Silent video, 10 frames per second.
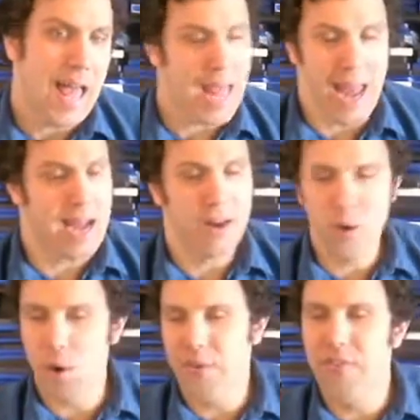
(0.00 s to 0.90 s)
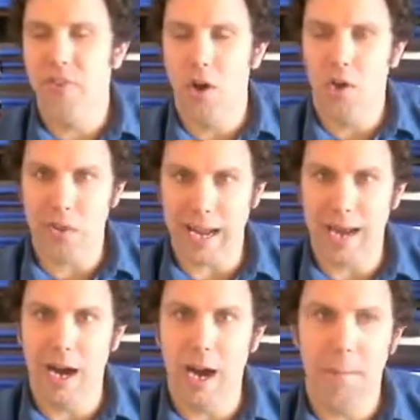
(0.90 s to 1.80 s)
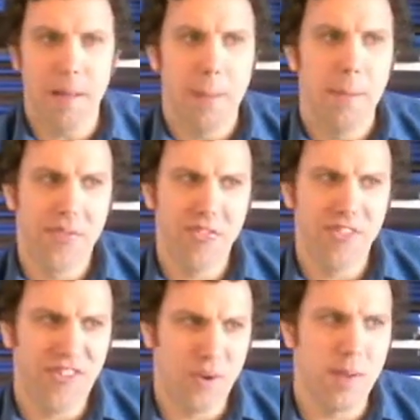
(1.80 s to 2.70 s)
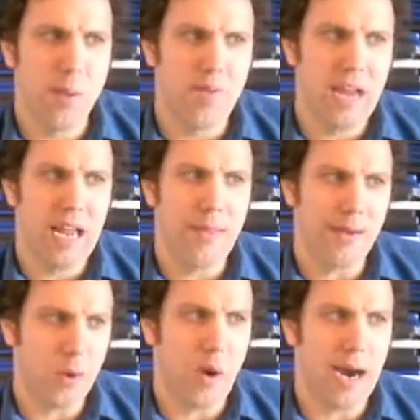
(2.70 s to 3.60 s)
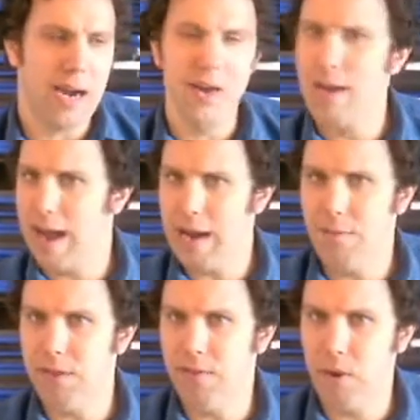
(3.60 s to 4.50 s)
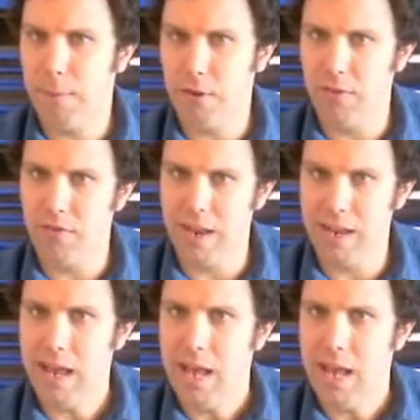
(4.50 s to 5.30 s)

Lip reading: And of course, it's all great. This is the sort of movie that requires every single person